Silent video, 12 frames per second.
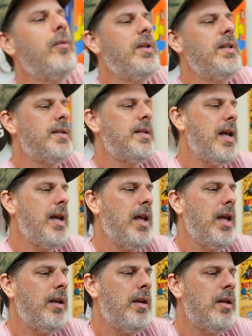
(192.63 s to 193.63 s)
What does it say
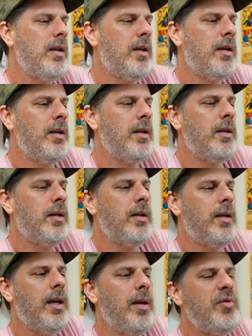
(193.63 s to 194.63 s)
again?
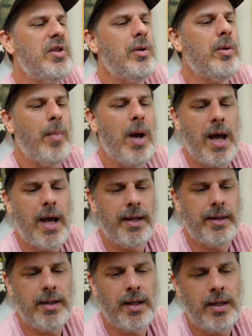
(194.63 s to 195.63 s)
Empty your
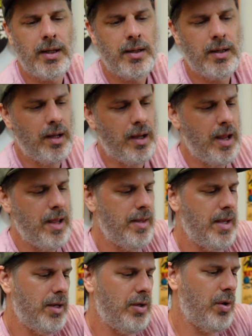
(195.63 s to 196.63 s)
mind. And
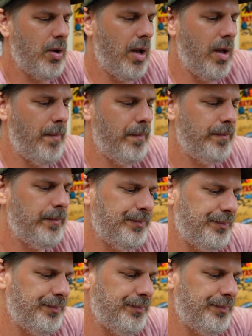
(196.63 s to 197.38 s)
then your, um,